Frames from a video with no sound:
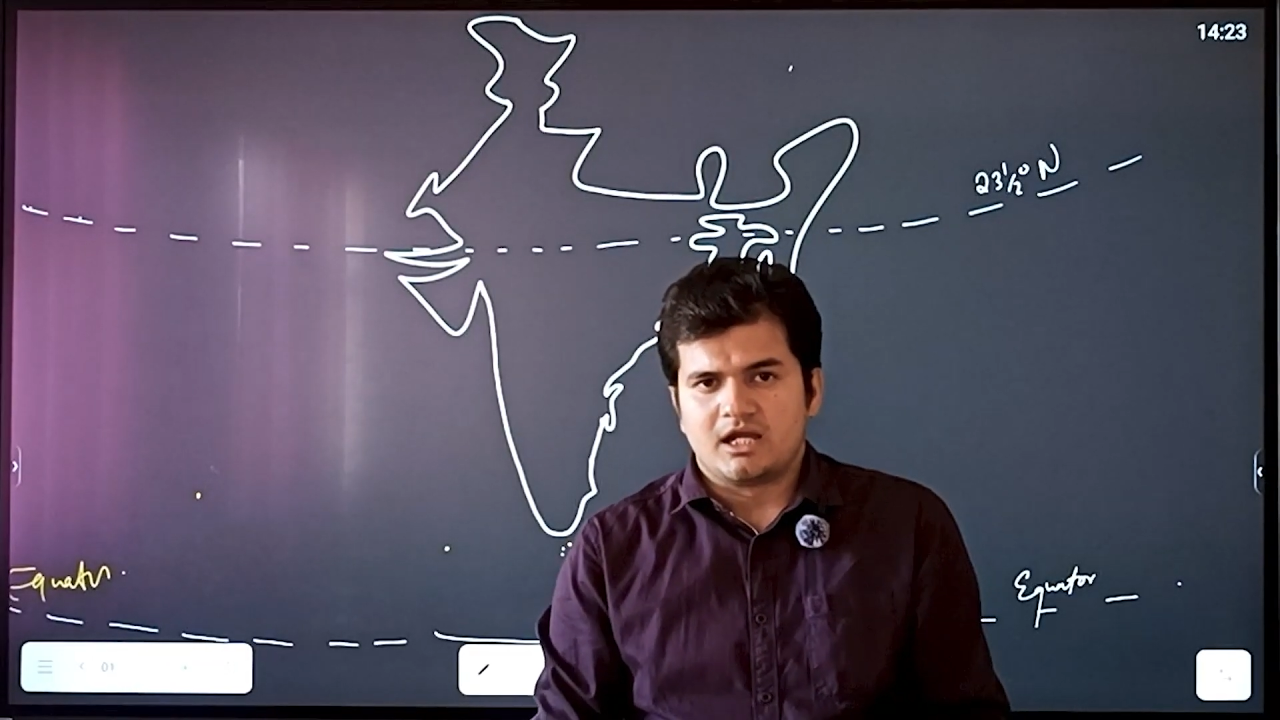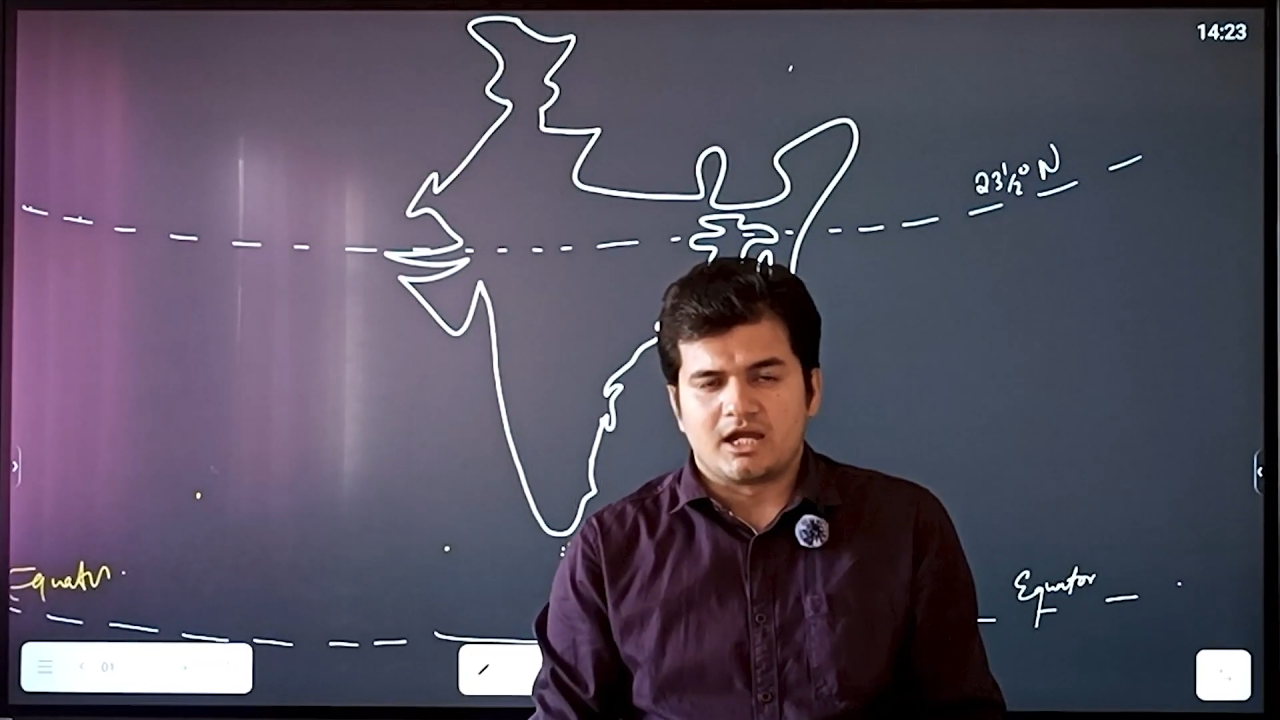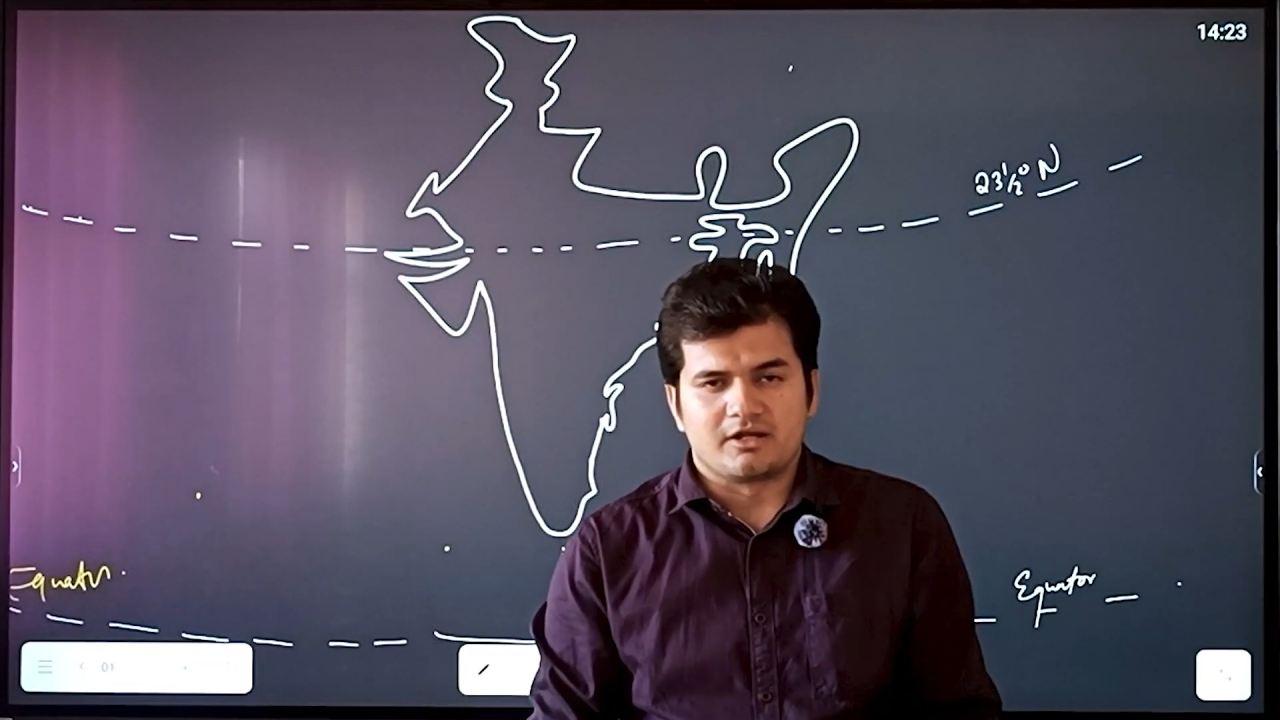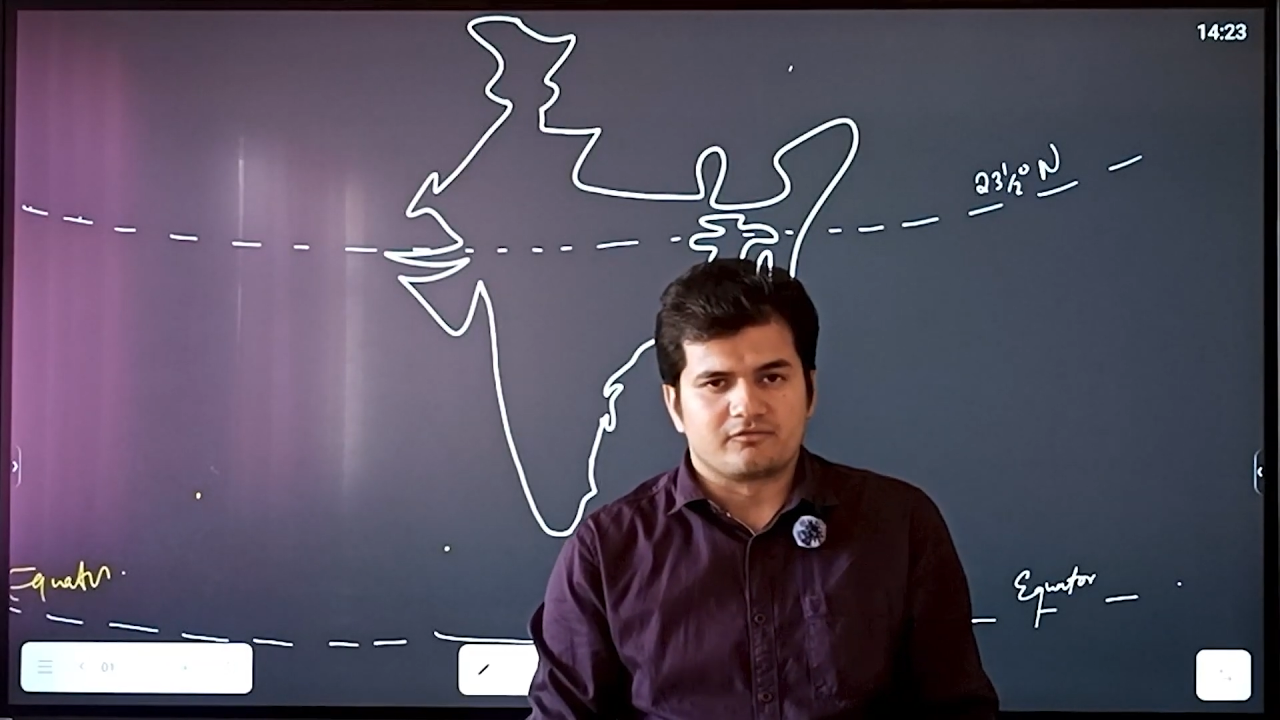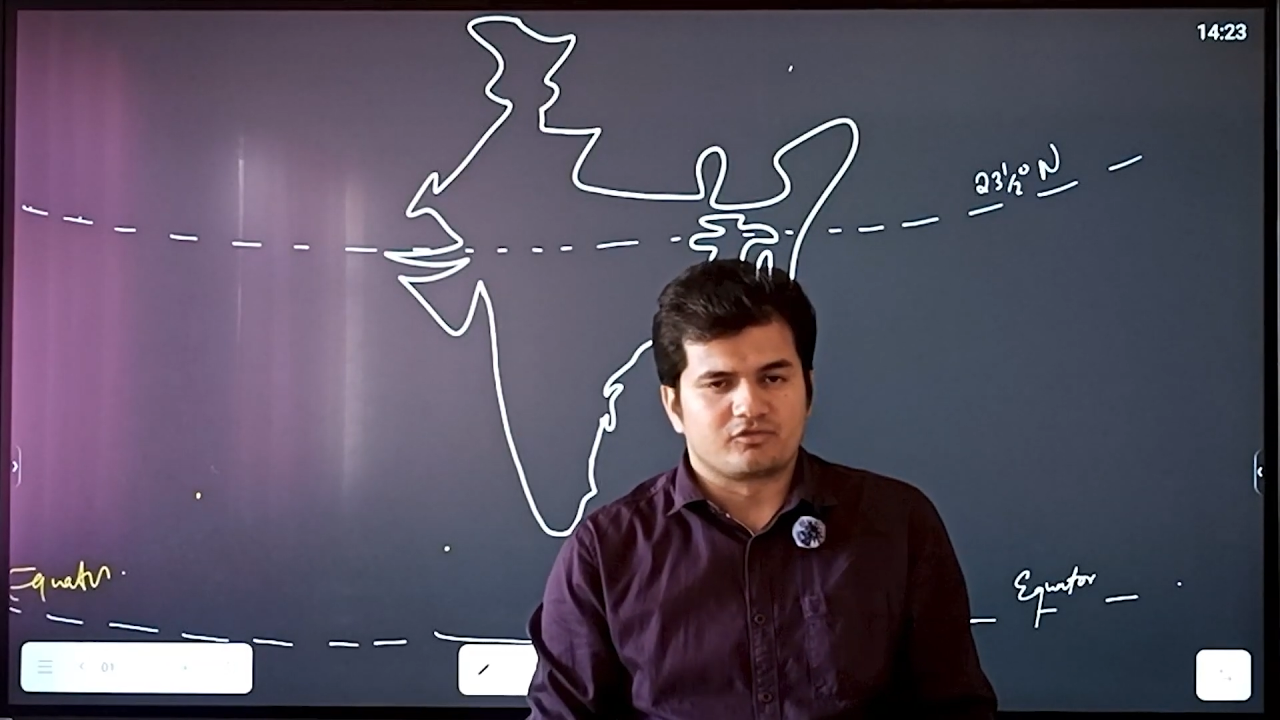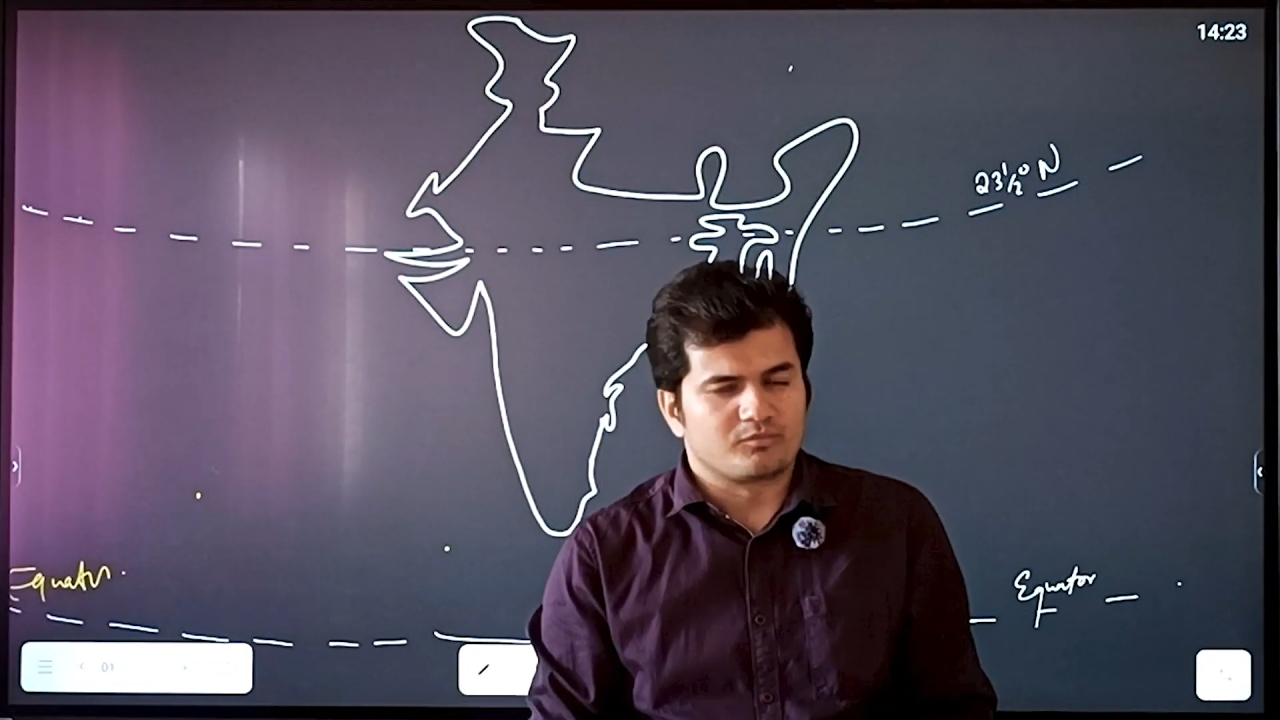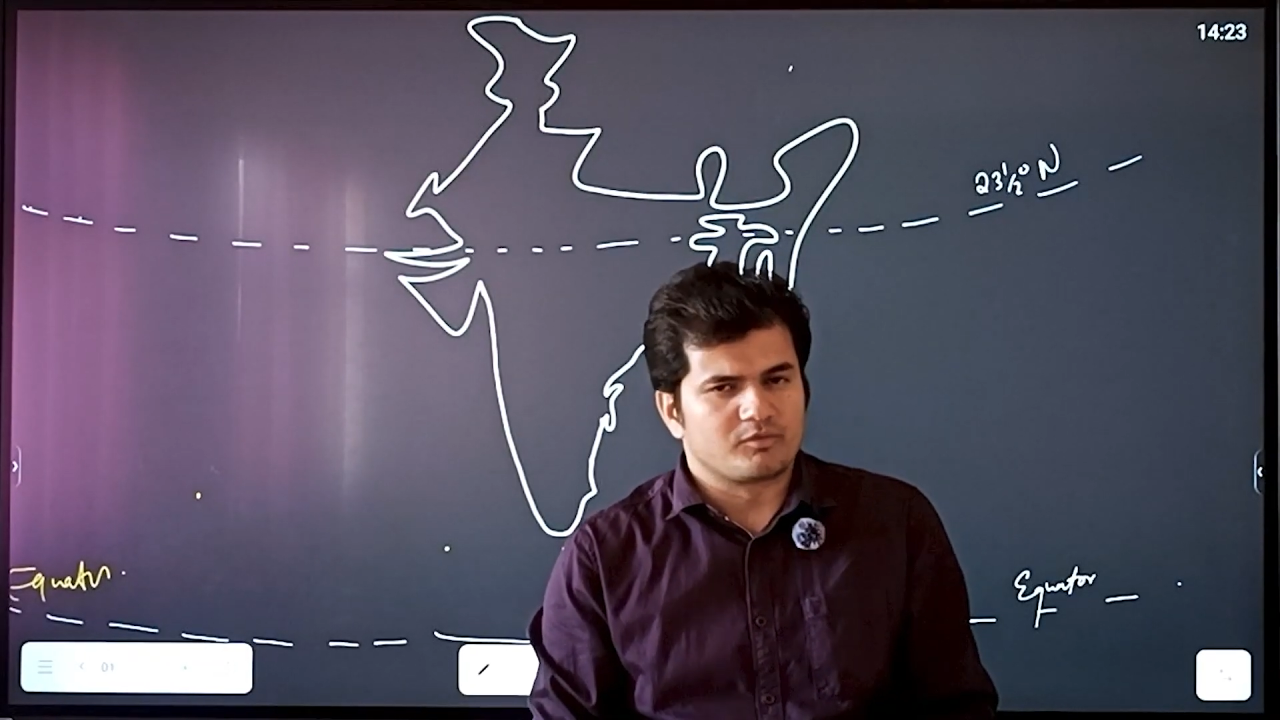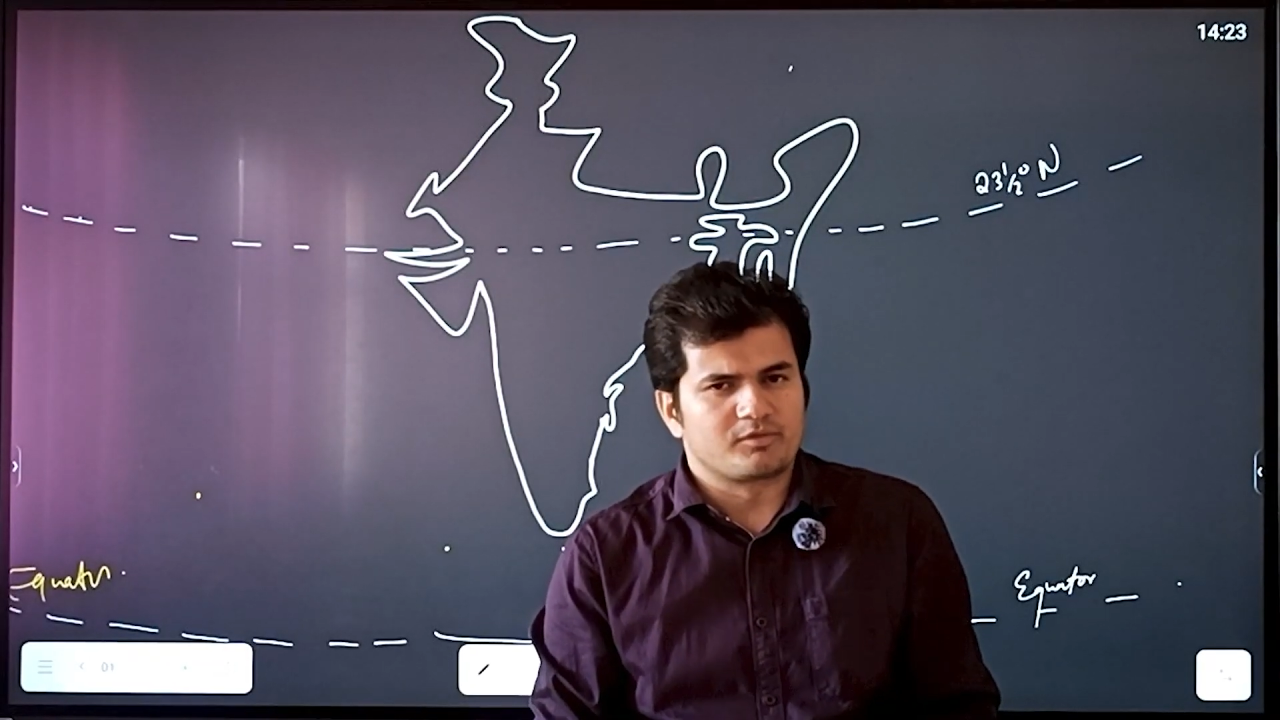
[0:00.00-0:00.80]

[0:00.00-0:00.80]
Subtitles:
And from the